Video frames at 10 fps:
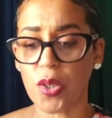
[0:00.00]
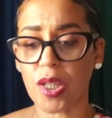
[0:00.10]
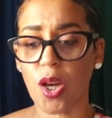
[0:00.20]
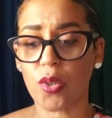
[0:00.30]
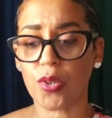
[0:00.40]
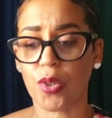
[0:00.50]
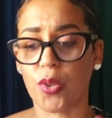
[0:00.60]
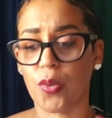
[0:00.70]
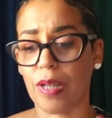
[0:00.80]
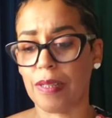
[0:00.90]
You can
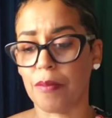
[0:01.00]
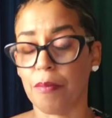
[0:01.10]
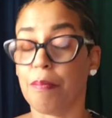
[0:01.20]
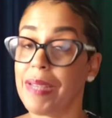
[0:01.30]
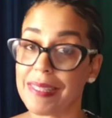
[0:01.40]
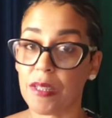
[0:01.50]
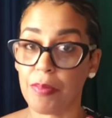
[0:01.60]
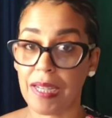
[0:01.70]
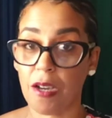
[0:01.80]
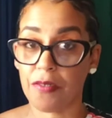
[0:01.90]
also mess
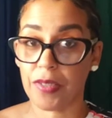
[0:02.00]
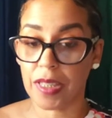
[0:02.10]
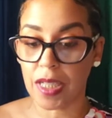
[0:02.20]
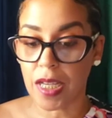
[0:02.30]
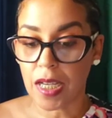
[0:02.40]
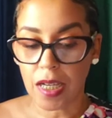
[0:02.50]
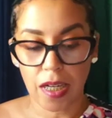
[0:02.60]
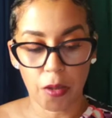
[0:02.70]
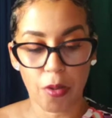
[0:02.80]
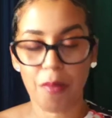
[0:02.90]
up an outfit
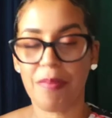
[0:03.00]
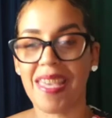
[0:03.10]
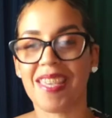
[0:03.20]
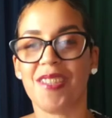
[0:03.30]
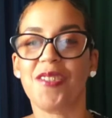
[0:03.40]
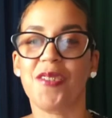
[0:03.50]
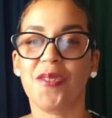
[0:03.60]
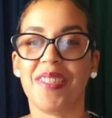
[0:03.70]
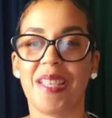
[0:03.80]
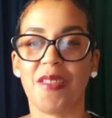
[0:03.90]
or make
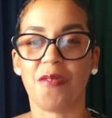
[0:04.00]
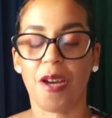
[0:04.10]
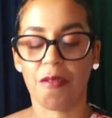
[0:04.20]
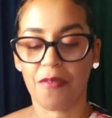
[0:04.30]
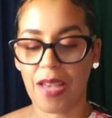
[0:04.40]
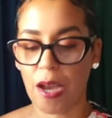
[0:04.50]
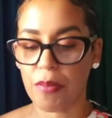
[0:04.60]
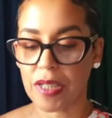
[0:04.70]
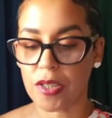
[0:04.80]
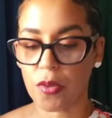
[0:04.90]
choosing the wrong
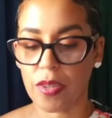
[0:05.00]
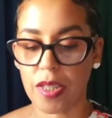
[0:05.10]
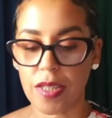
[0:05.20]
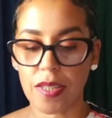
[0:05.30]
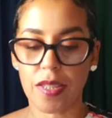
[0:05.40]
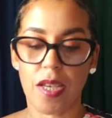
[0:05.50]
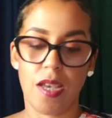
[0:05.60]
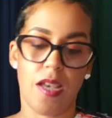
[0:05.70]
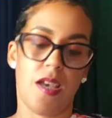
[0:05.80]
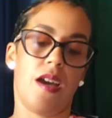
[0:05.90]
fabric. So this
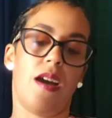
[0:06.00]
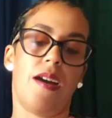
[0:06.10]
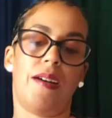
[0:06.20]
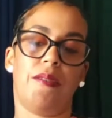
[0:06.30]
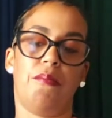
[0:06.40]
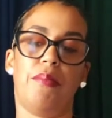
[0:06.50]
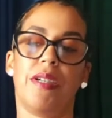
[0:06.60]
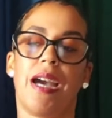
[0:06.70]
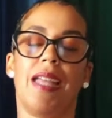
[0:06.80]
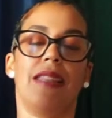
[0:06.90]

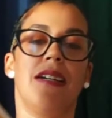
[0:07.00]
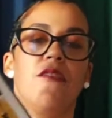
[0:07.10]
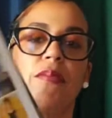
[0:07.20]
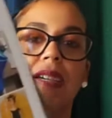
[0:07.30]
book I love